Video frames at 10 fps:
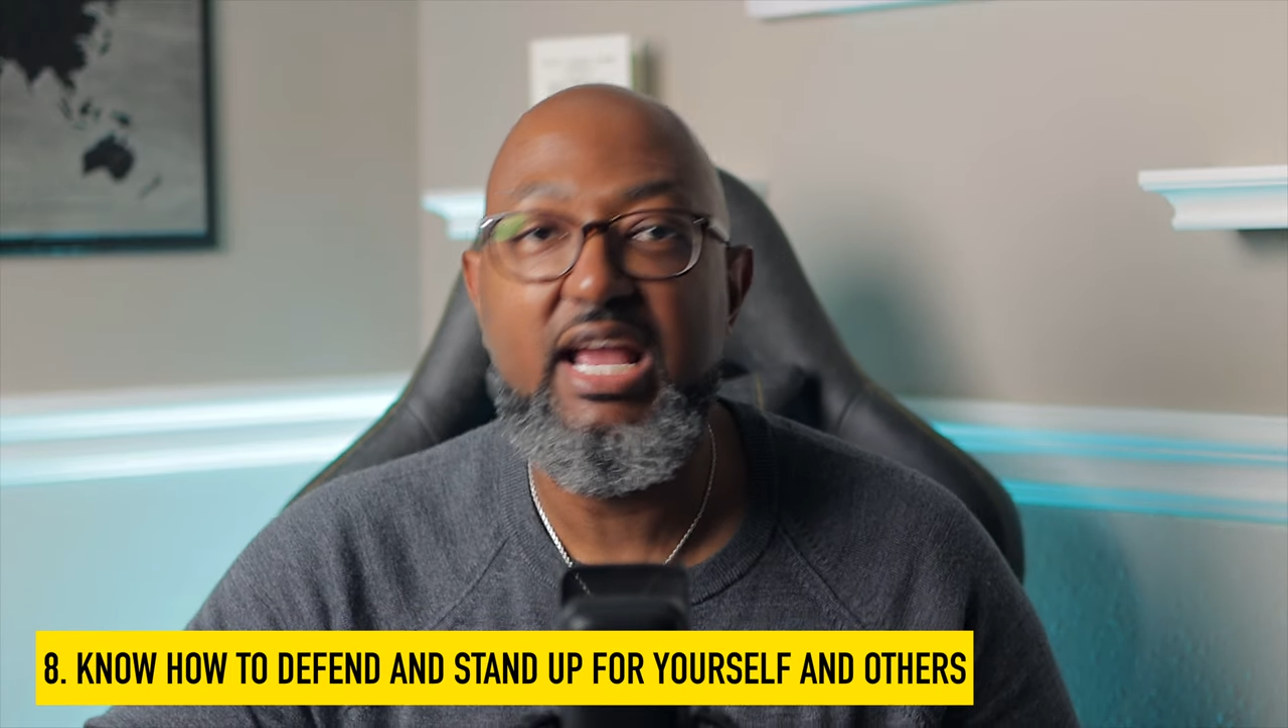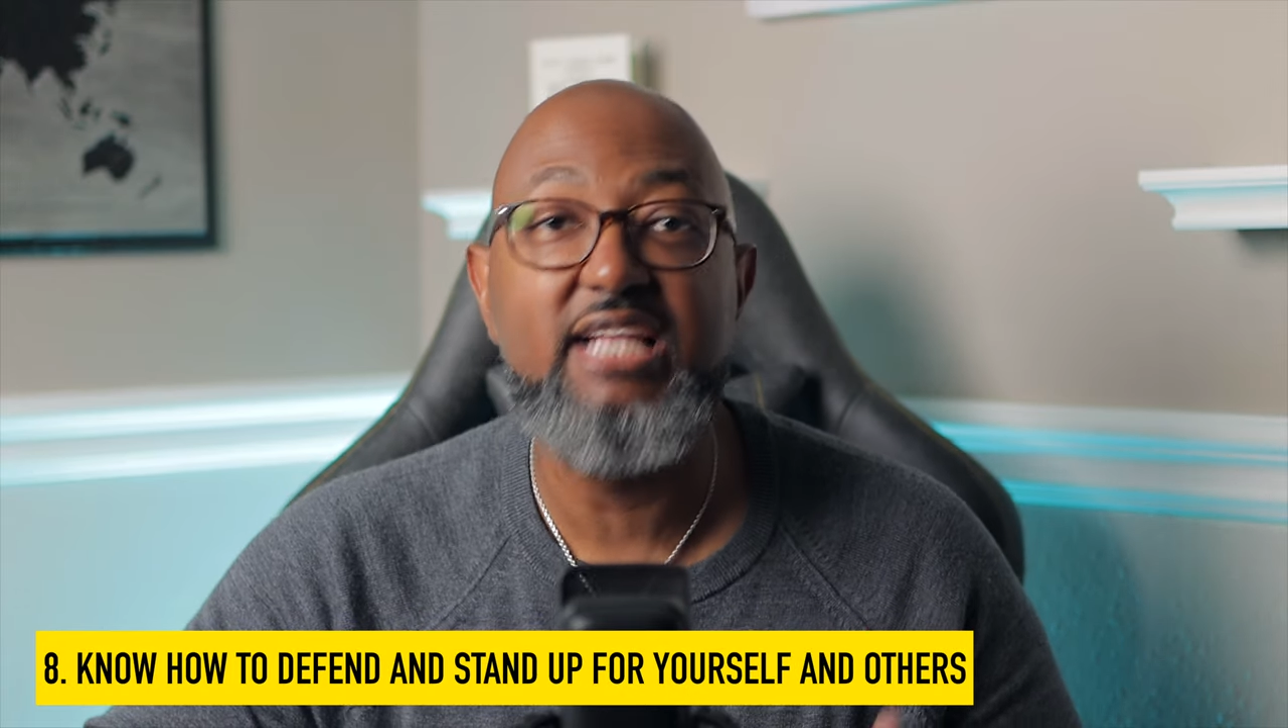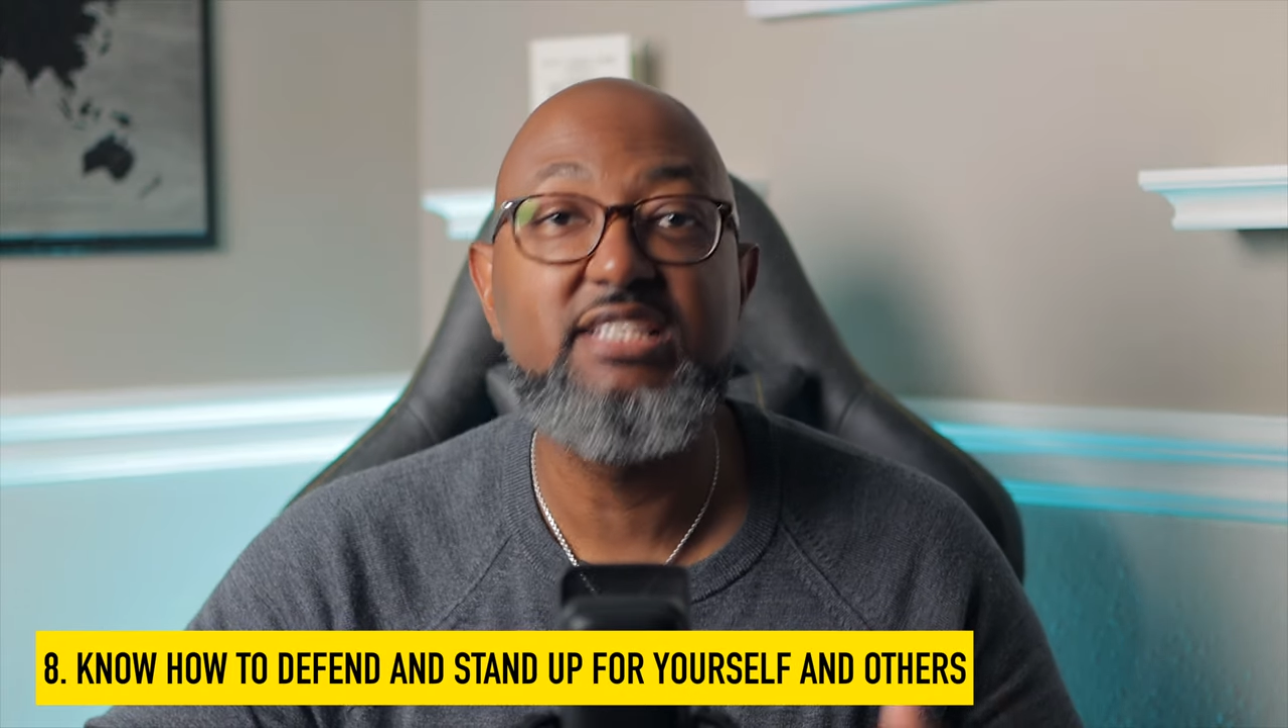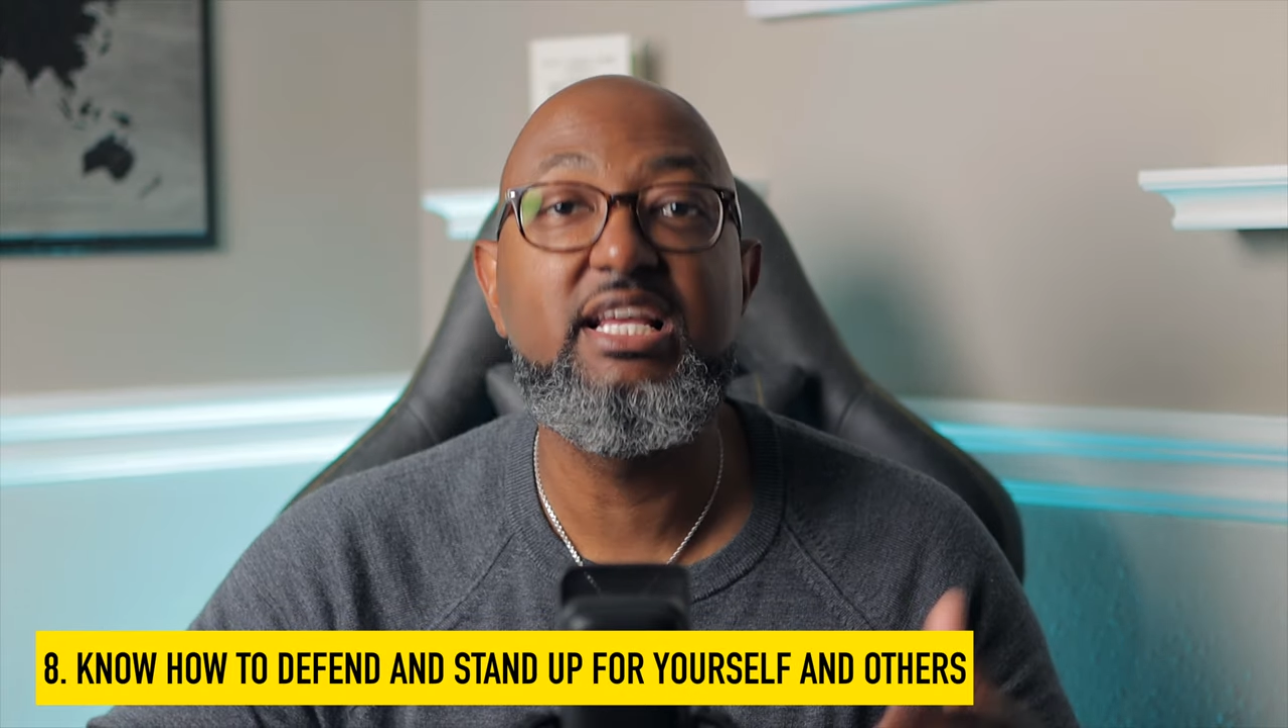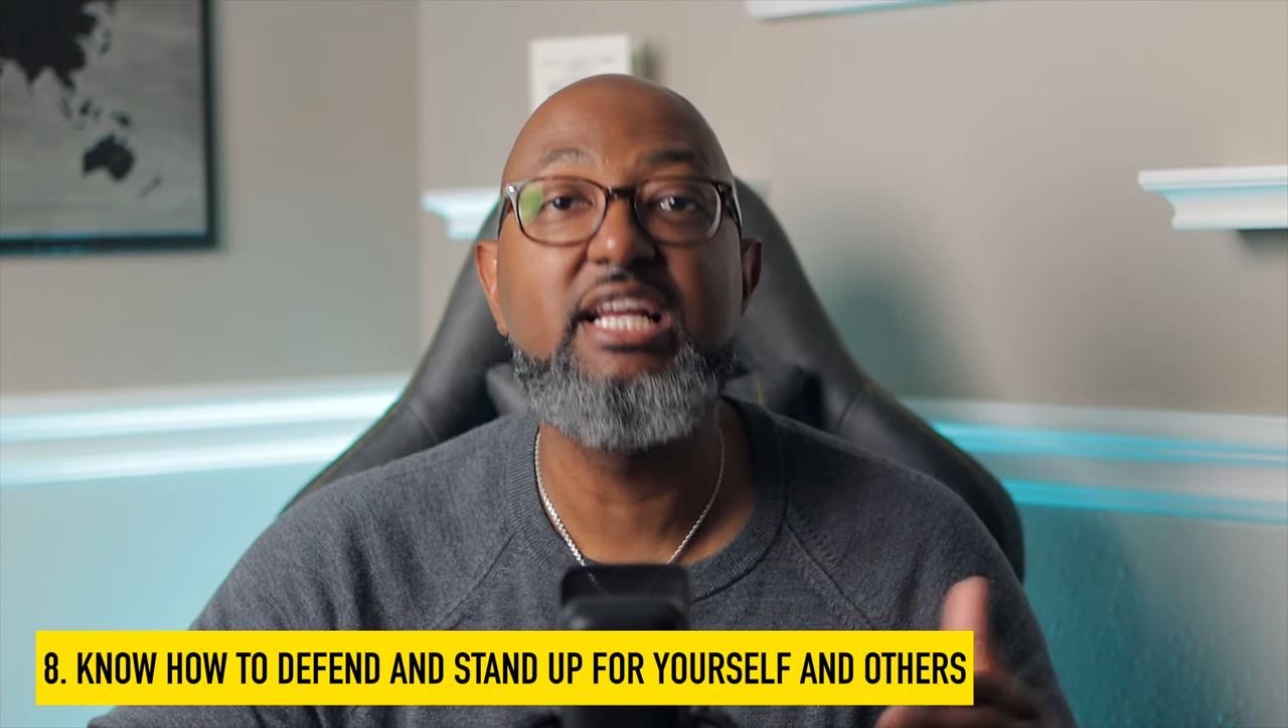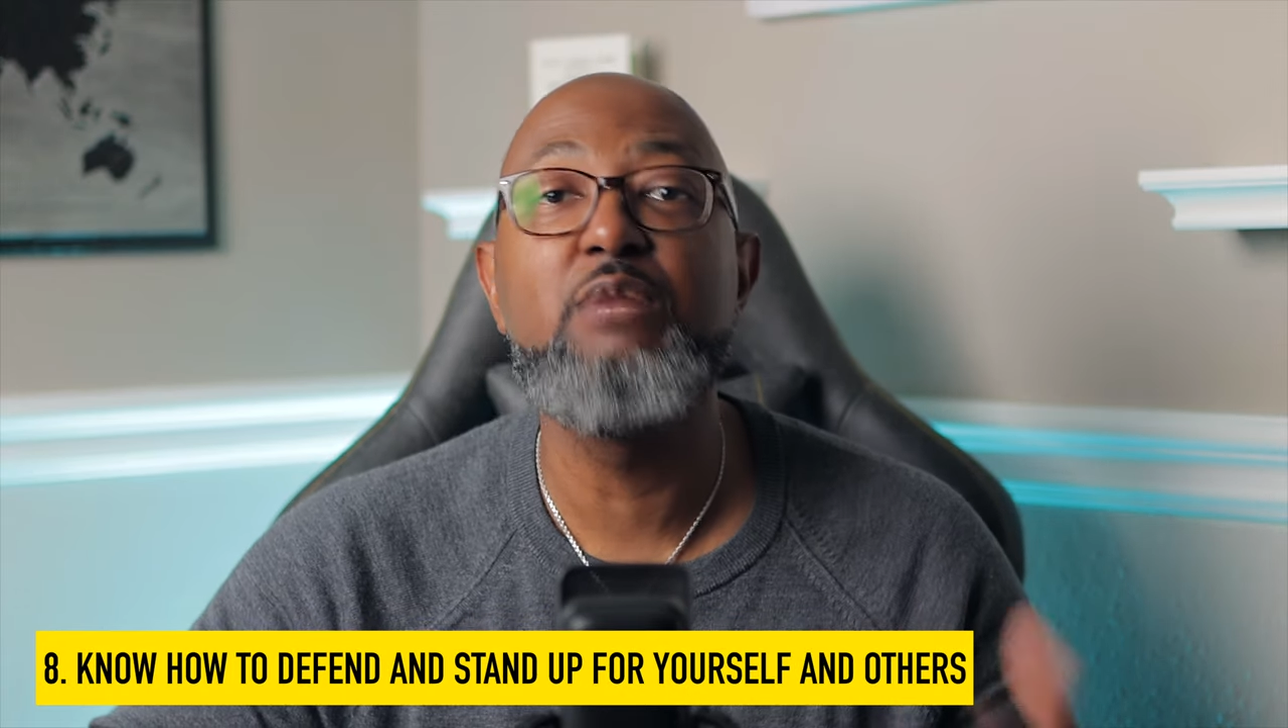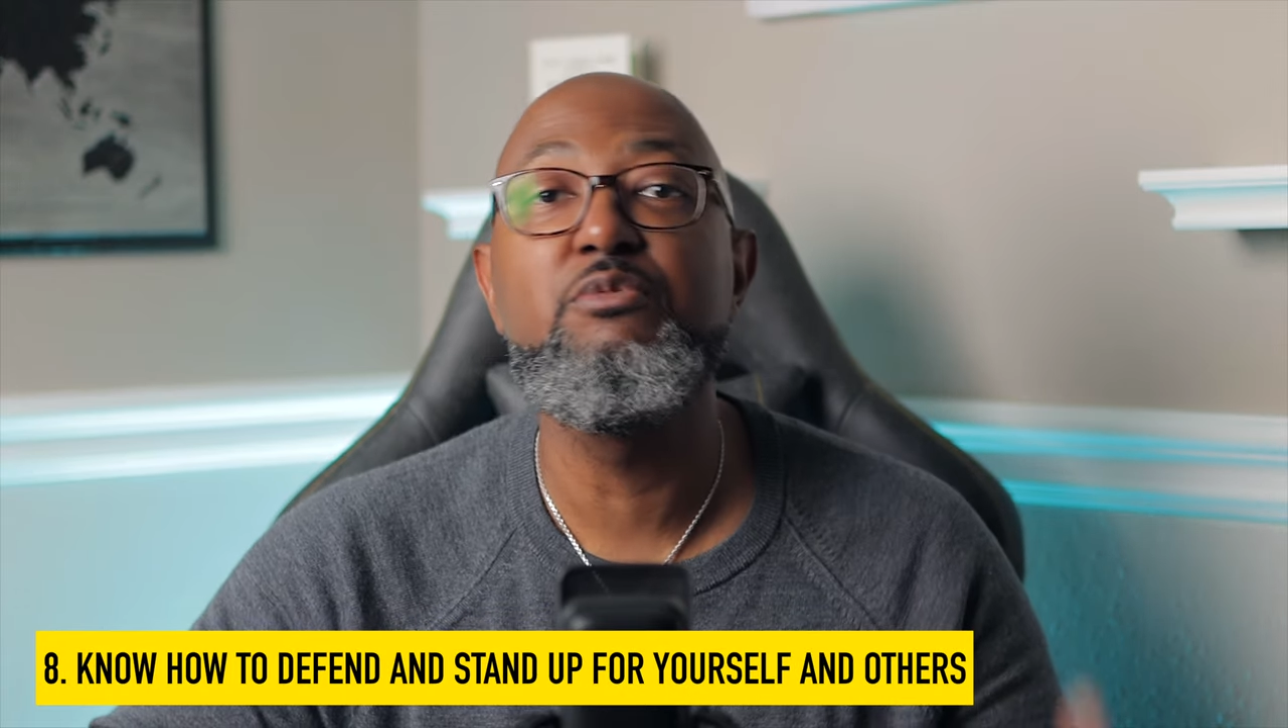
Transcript: and stand up